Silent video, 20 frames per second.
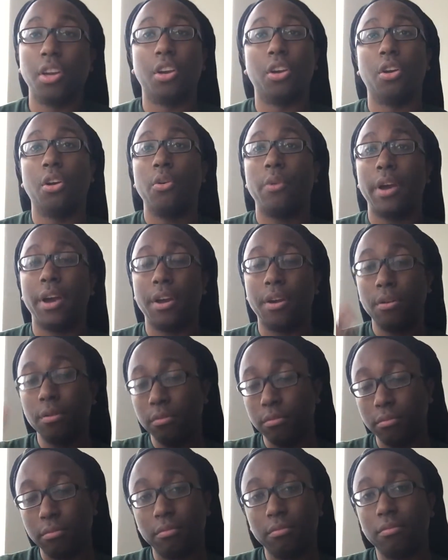go out,
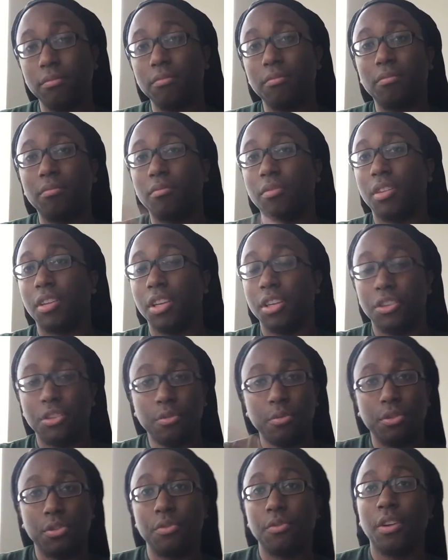get
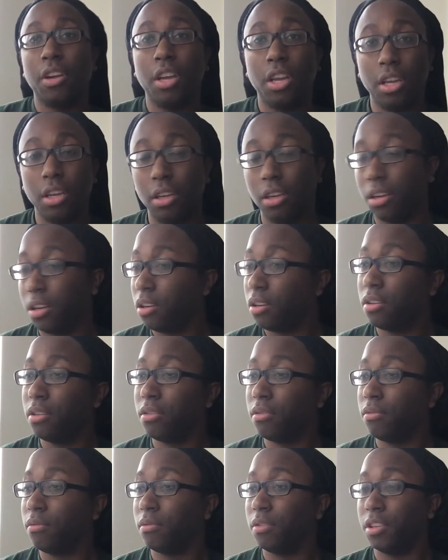you a drink,
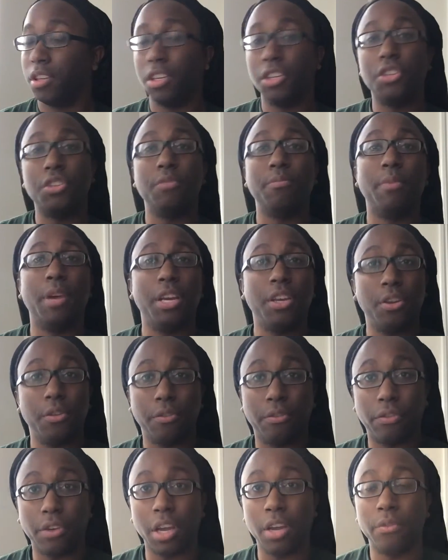make your
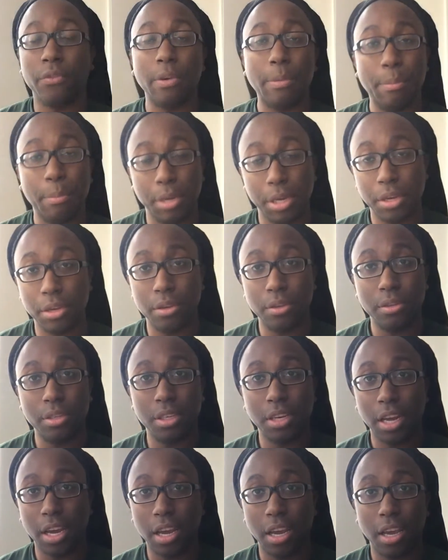favorite meal
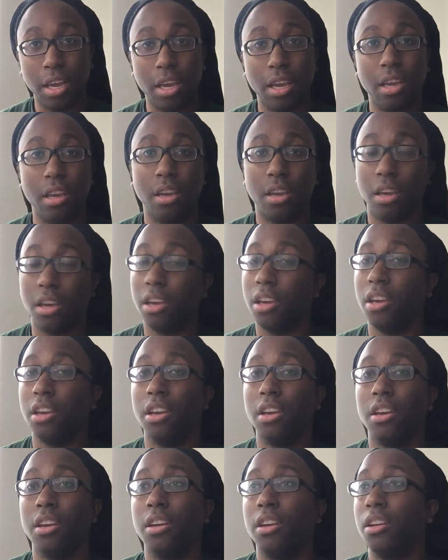today.
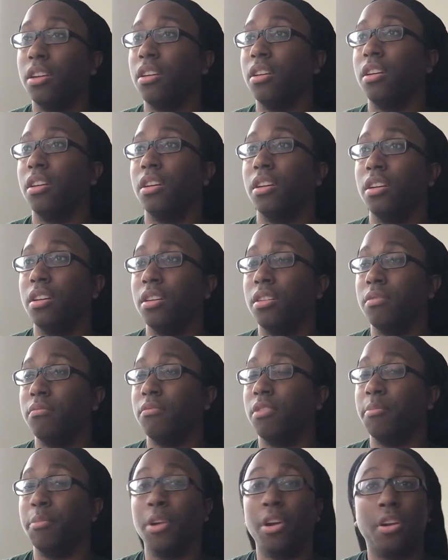
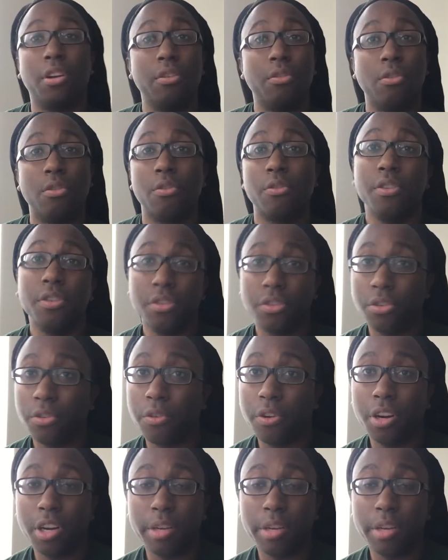American Horror Story